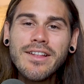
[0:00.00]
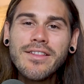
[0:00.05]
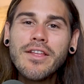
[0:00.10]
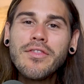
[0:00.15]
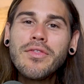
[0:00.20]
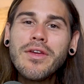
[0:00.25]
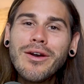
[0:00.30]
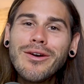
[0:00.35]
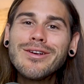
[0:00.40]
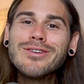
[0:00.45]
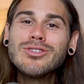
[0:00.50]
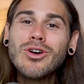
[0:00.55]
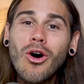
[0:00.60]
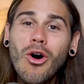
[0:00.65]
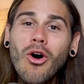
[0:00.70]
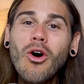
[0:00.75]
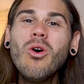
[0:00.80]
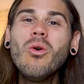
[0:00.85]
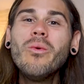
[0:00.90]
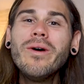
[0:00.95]
that there is
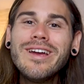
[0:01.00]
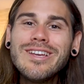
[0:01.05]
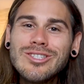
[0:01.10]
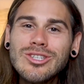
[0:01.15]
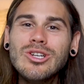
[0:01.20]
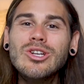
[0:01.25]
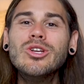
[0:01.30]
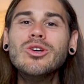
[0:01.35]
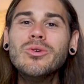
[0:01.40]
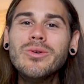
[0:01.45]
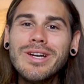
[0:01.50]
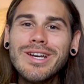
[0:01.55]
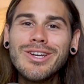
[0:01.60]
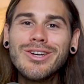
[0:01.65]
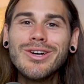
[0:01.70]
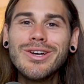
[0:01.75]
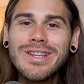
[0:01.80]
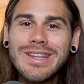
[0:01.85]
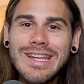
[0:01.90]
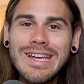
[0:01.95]
always new and
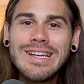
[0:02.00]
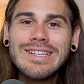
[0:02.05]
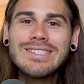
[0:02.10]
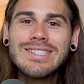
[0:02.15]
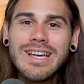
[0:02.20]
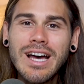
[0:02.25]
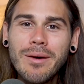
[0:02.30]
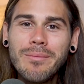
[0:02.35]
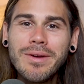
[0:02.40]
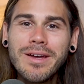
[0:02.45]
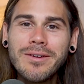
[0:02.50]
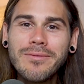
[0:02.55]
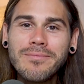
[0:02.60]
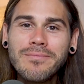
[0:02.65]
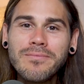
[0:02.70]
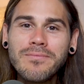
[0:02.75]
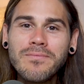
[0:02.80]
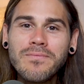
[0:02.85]
good things coming.